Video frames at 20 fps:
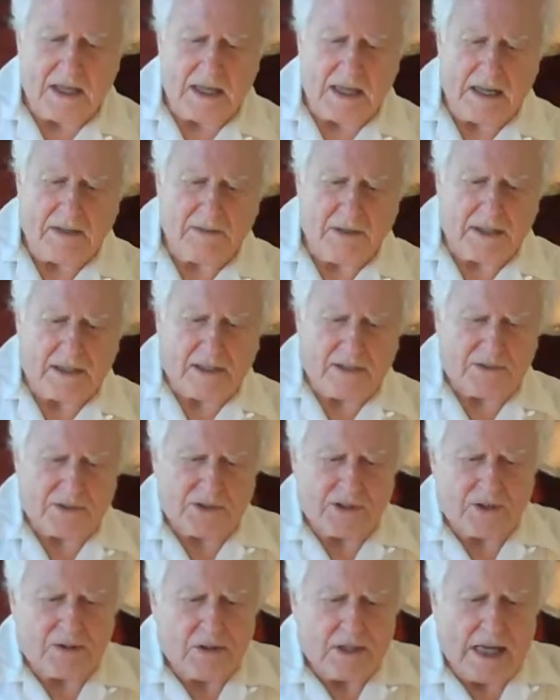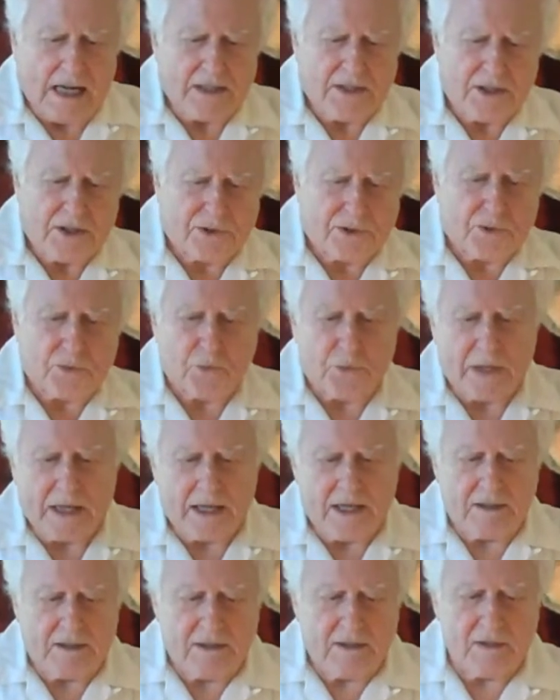And I think it's a good idea to
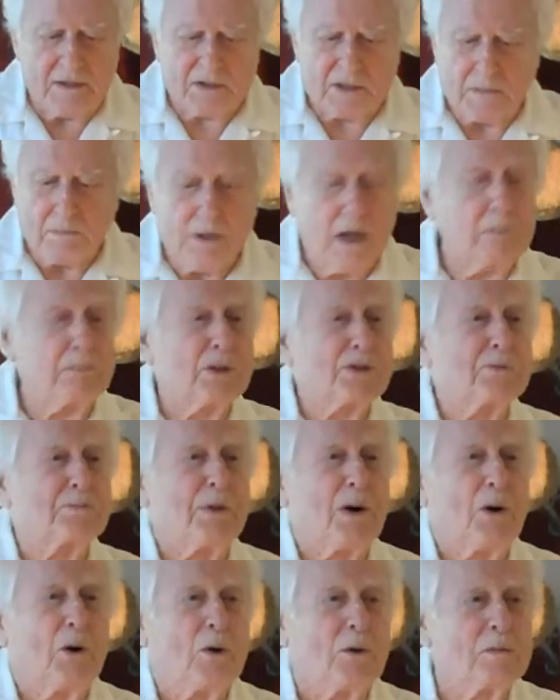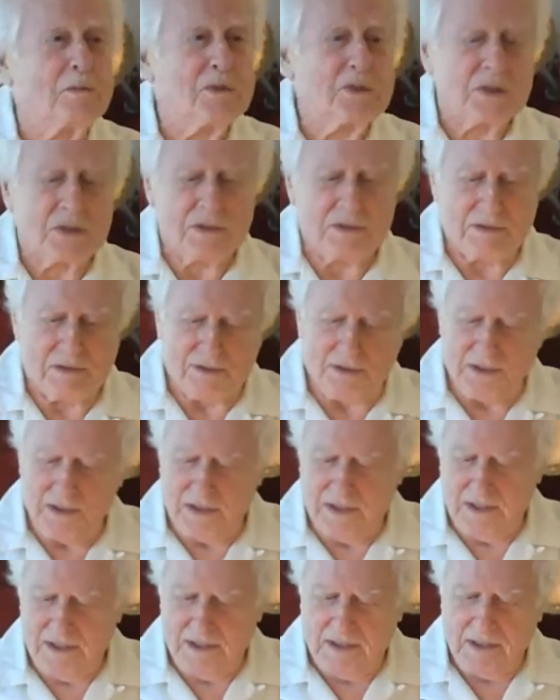read some published poems,
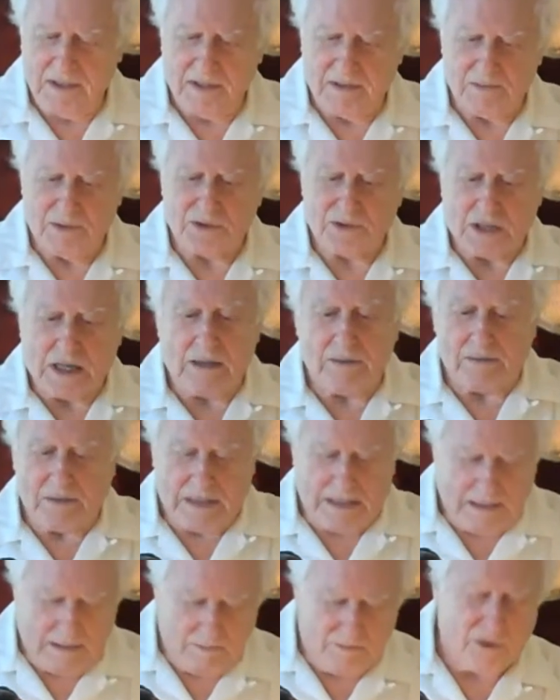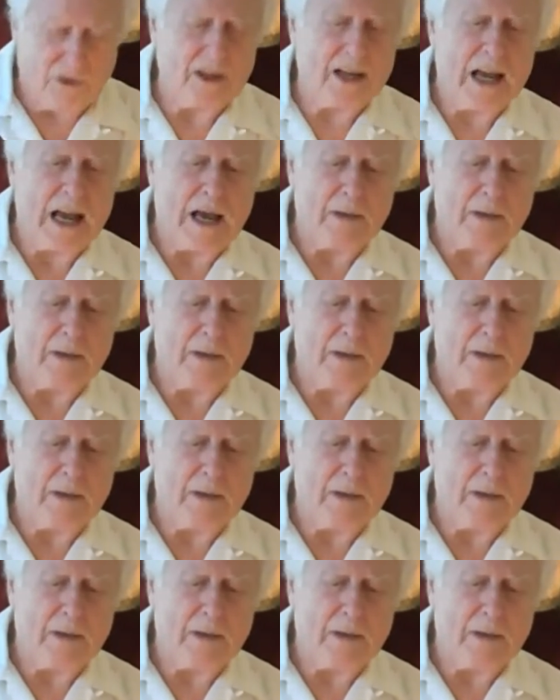which I'm very